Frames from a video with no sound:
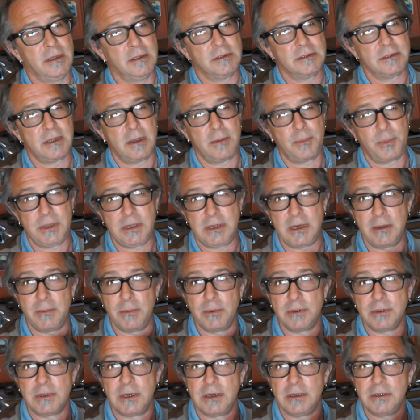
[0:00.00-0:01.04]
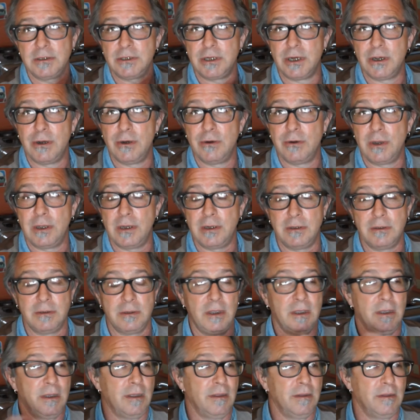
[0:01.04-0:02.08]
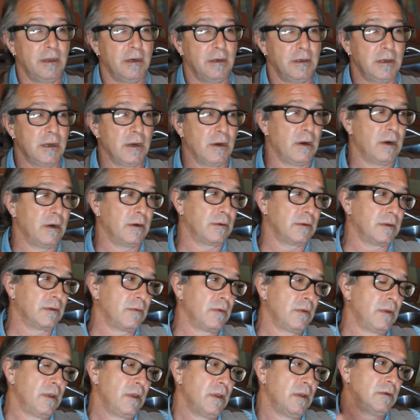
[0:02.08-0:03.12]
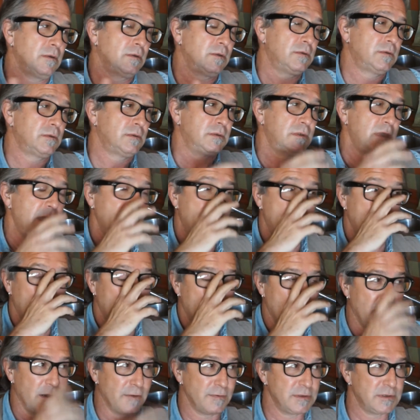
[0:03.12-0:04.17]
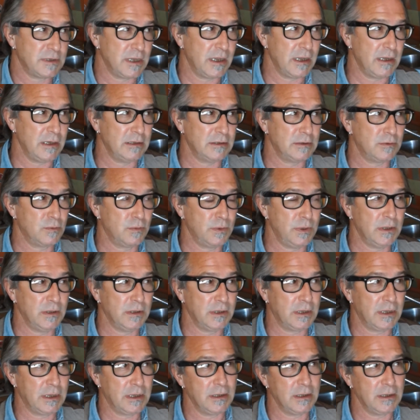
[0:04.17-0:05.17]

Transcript: sloppy double dare show, and there you are taking it off stage, wheeling